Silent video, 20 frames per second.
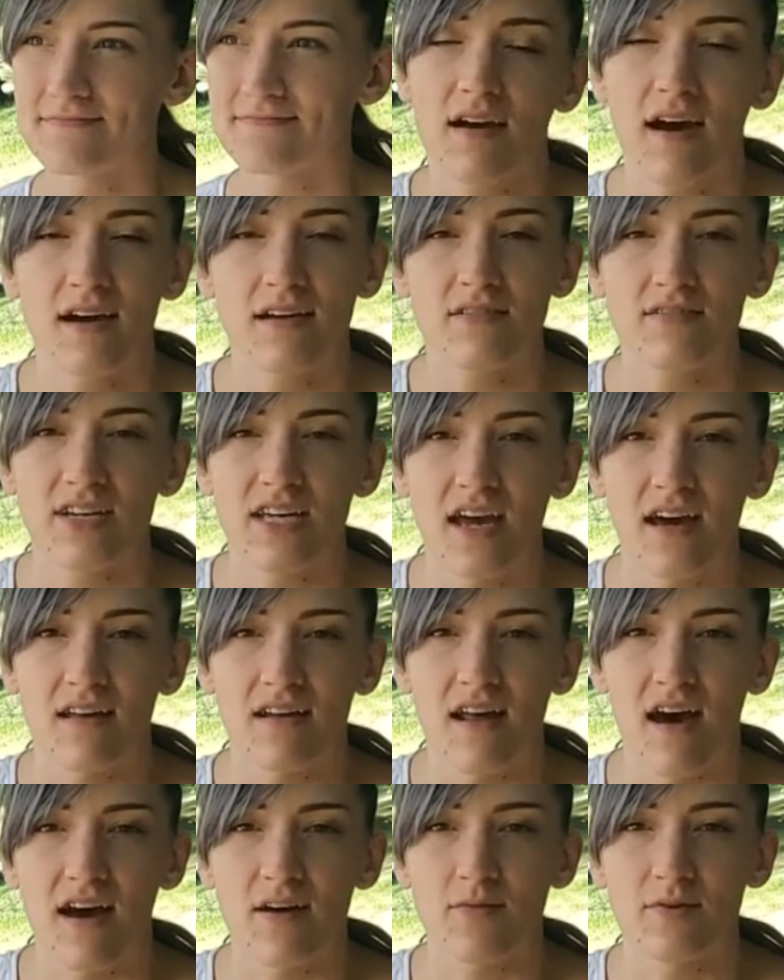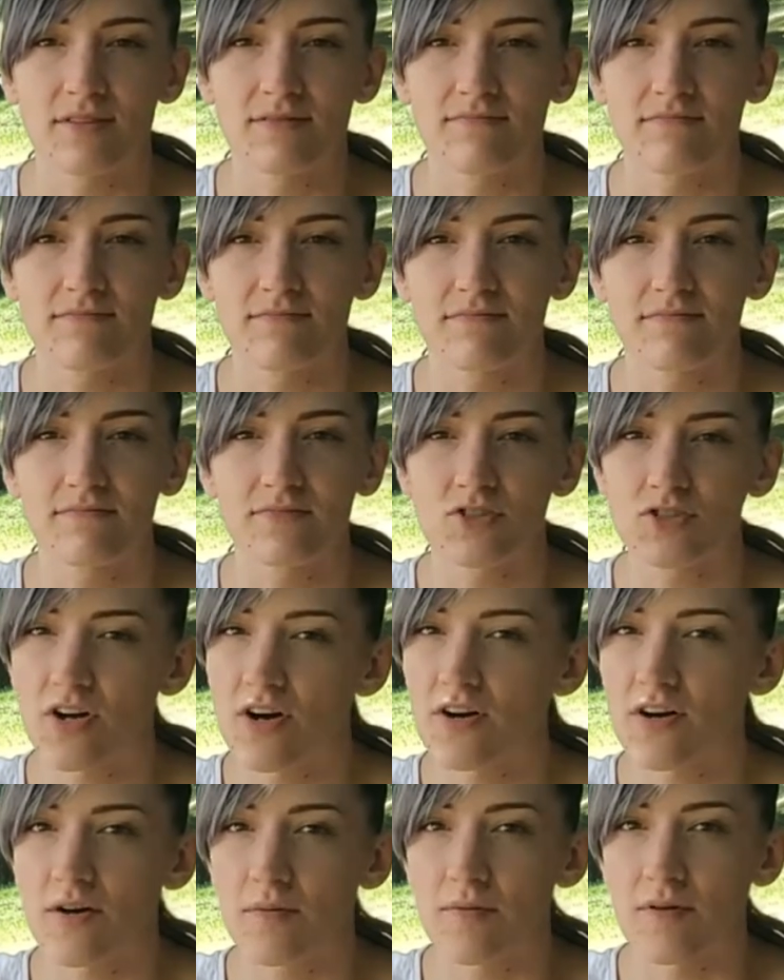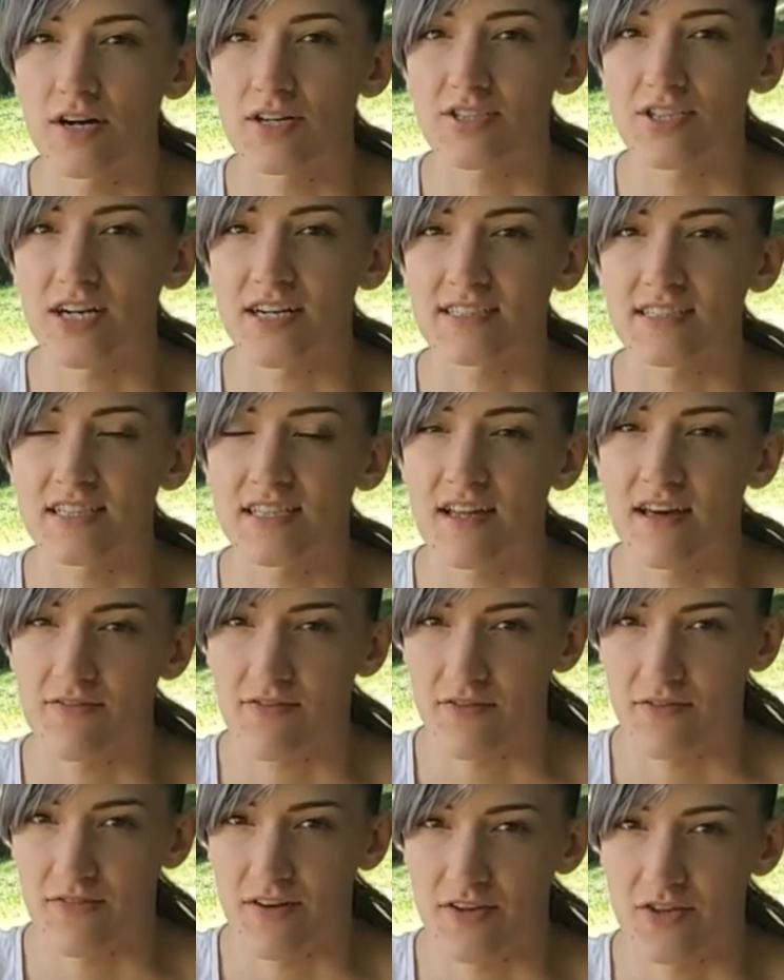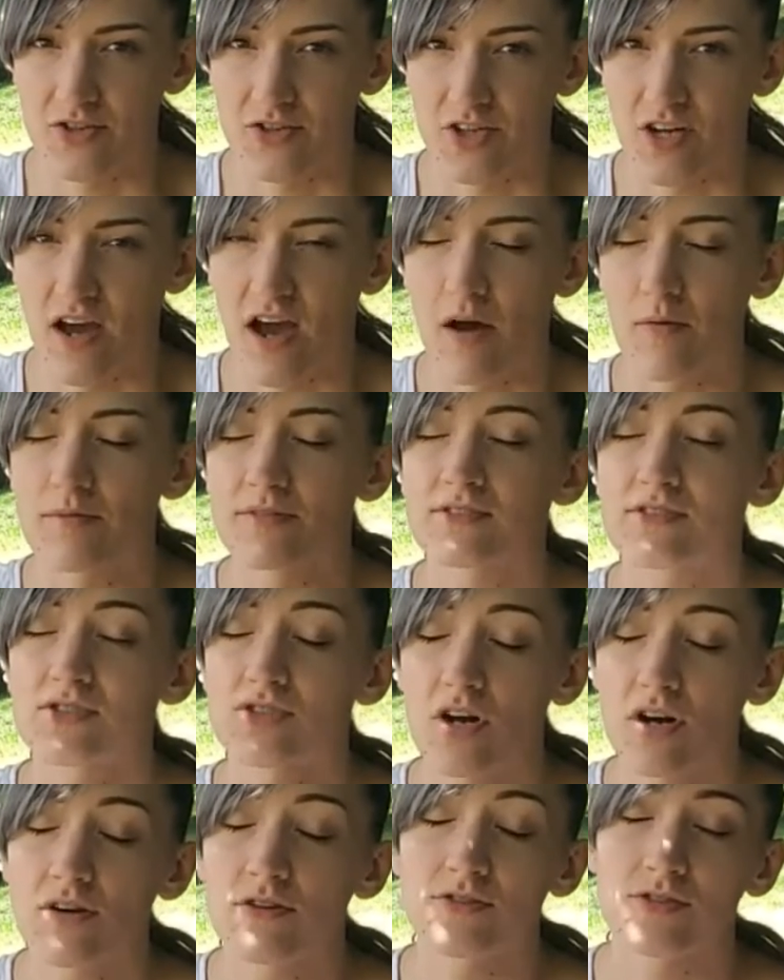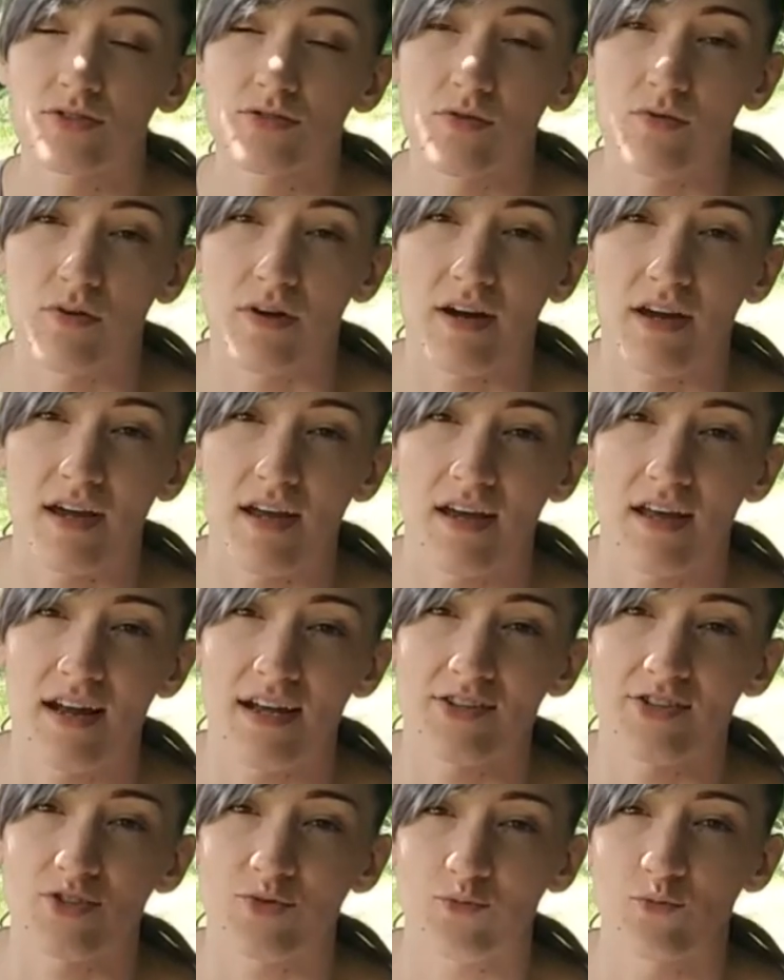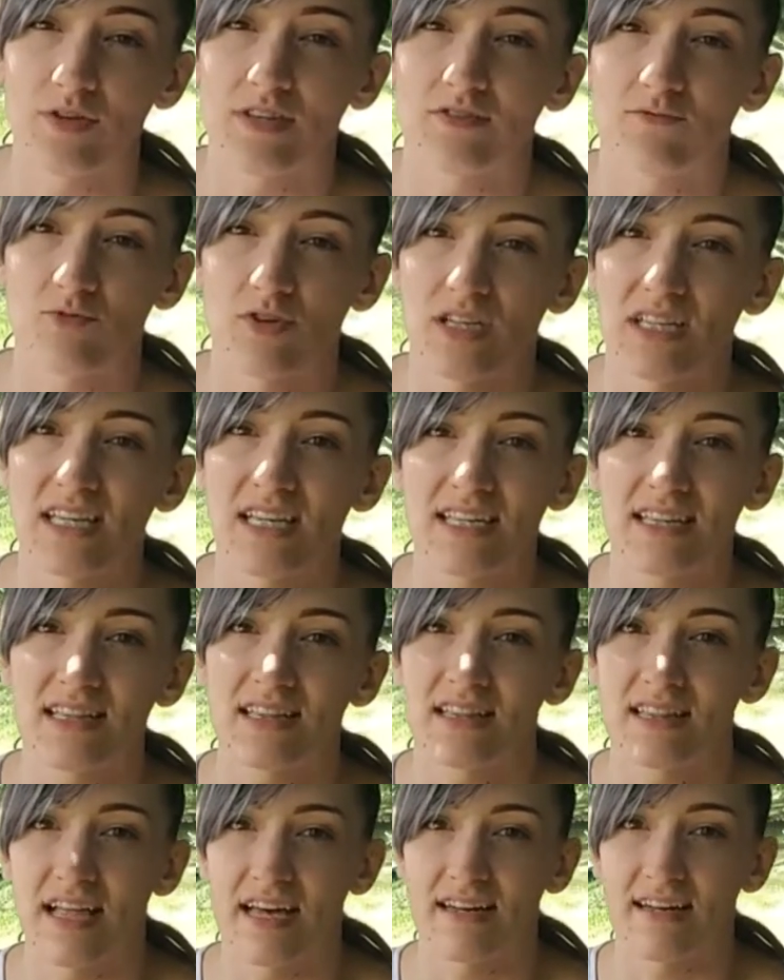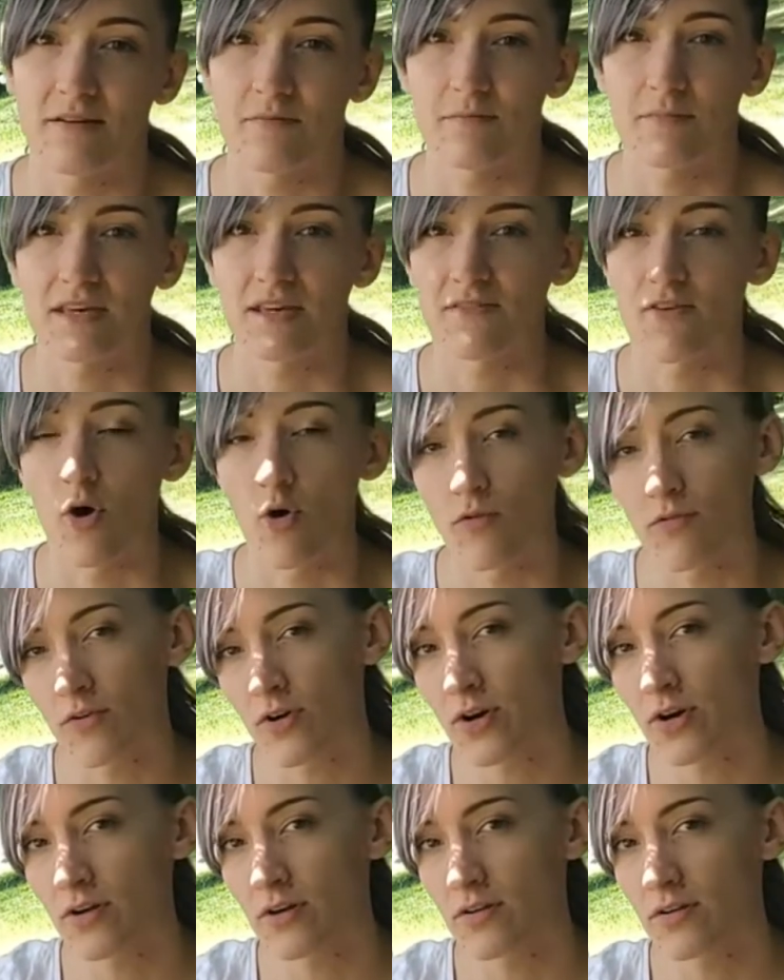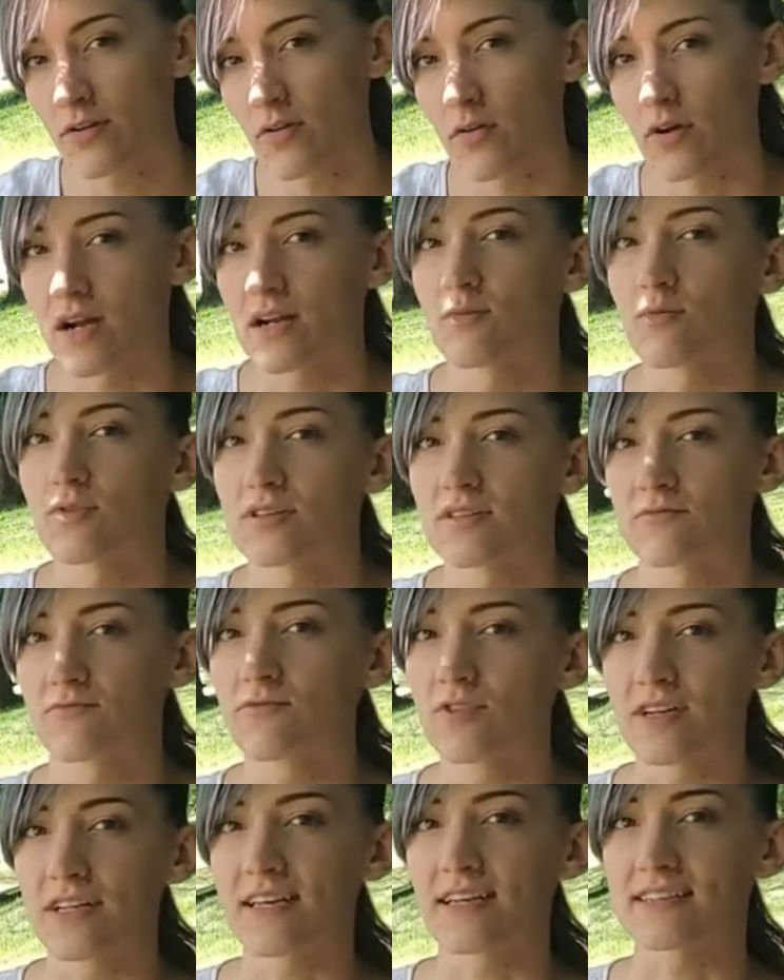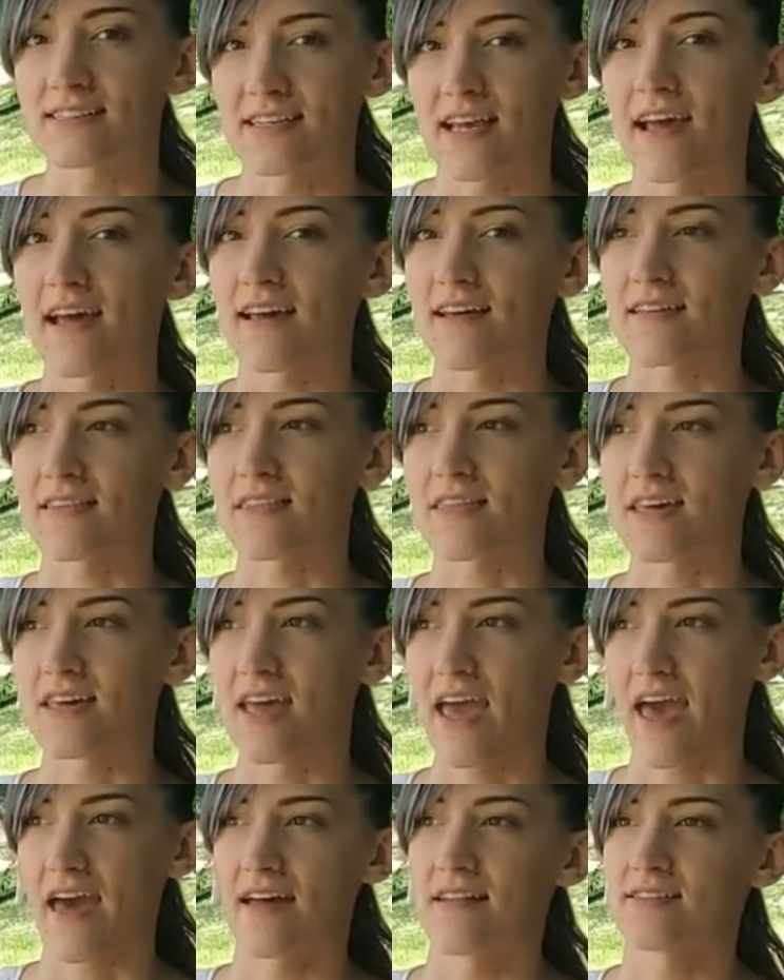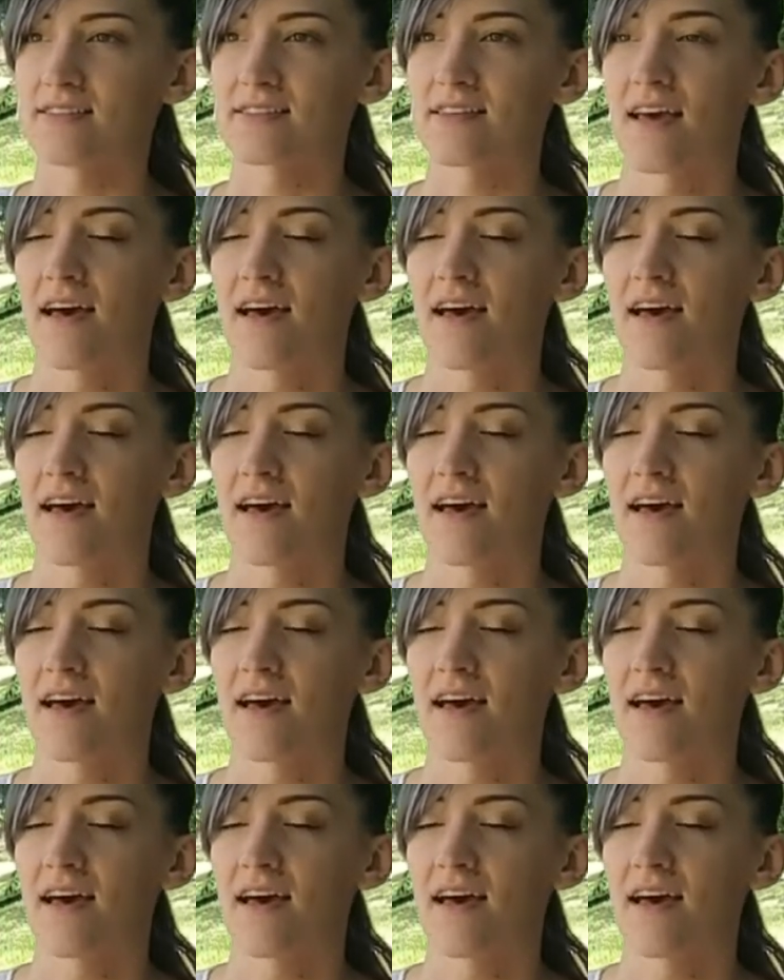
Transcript: Kind of again, I would start a project and never finish it. I would start a story and I just wouldn't really let it be over, or I wouldn't really say the end.